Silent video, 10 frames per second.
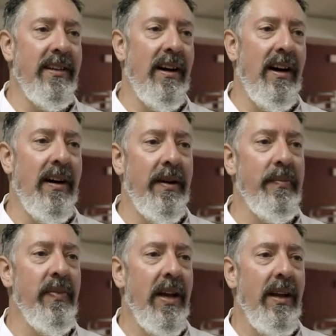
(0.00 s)
You
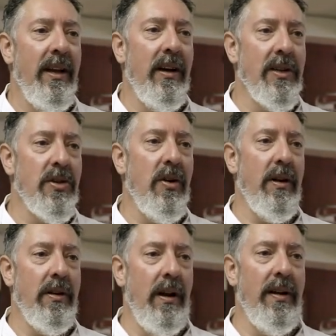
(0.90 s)
know, I
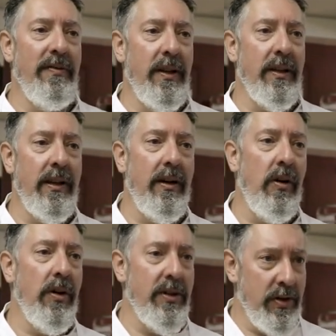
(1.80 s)
started life at the
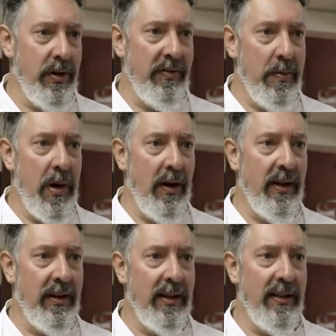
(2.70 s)
Culinary Institute of
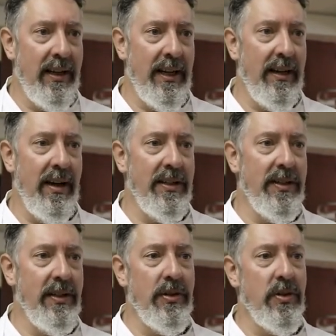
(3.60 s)
America at
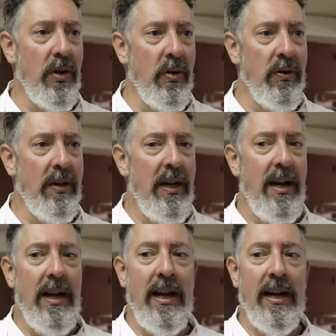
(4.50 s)
19 years old,
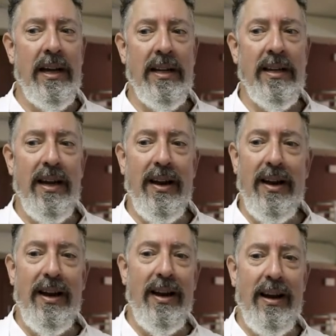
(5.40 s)
and
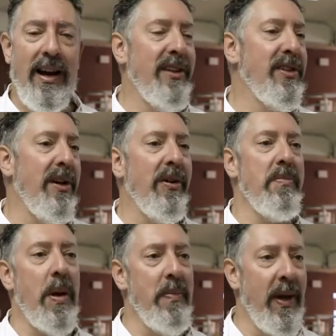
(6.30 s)
I excelled
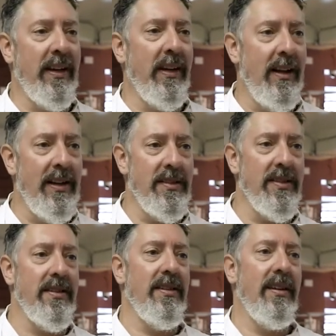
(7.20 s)
in my baking classes.